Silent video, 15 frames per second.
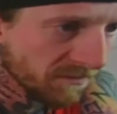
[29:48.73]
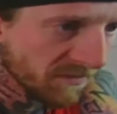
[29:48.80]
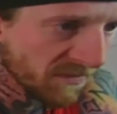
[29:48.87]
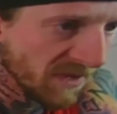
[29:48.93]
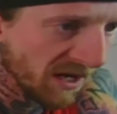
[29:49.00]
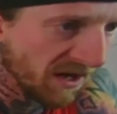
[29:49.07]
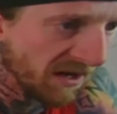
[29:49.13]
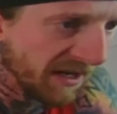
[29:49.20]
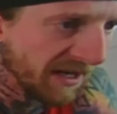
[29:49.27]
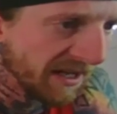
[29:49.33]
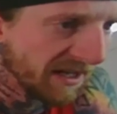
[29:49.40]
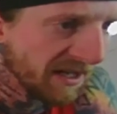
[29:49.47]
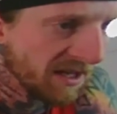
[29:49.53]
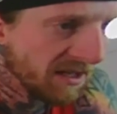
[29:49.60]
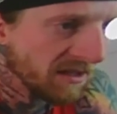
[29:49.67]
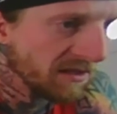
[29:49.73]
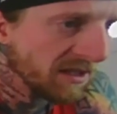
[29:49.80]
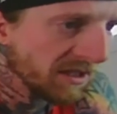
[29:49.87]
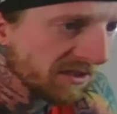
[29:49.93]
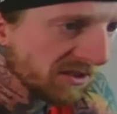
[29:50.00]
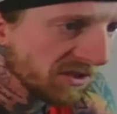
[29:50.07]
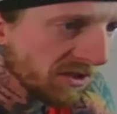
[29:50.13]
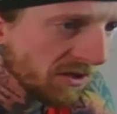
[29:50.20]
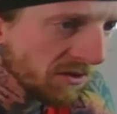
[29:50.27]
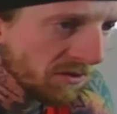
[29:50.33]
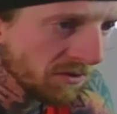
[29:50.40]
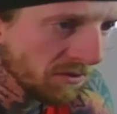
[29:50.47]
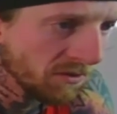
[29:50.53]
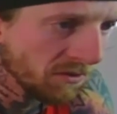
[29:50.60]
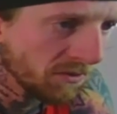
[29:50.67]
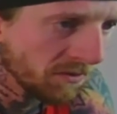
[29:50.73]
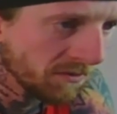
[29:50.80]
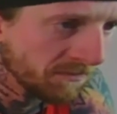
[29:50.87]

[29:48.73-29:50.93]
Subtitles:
All right, and let's go.